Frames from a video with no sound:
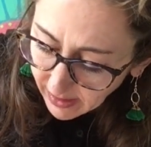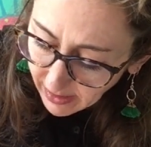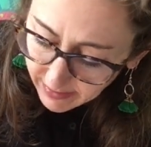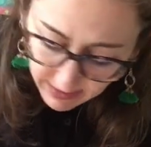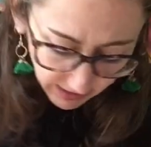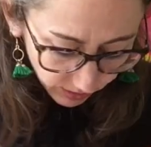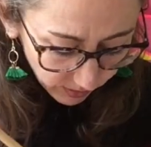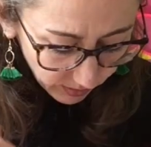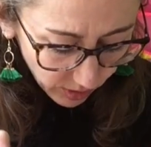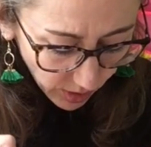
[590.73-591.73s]
And then,
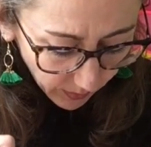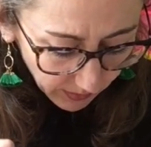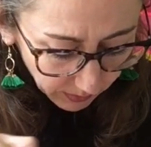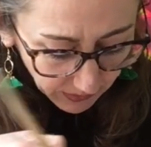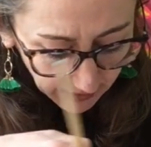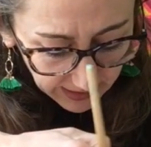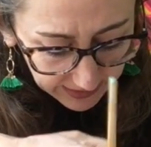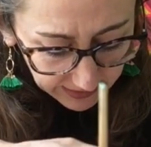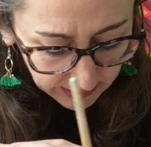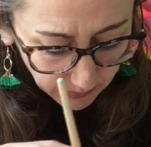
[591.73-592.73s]
it'll be
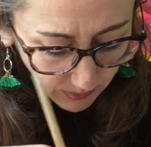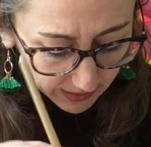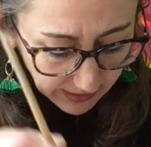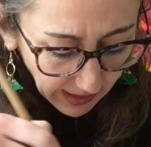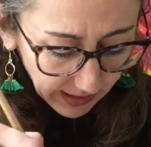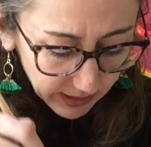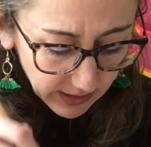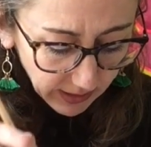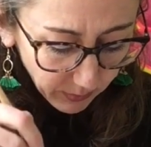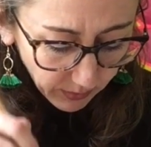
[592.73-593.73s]
easier to paint
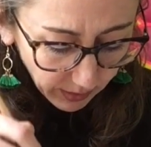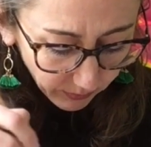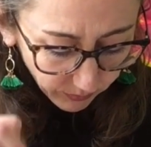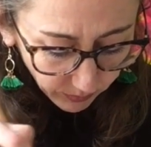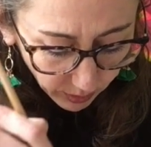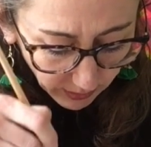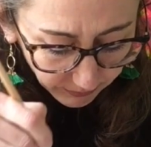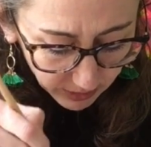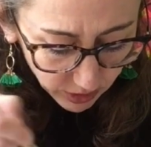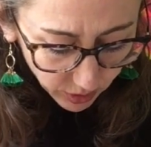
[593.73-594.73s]
actually if you leave
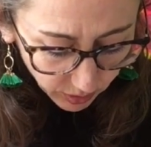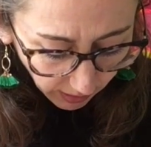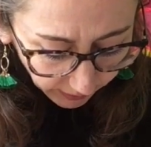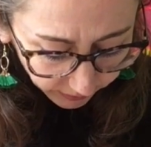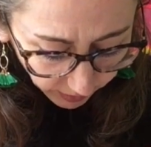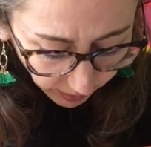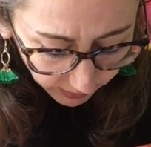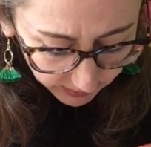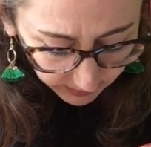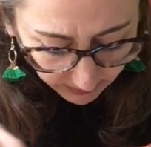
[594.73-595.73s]
it to dry
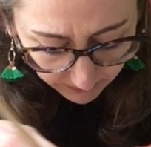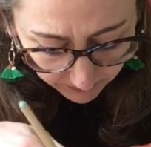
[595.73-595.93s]
first.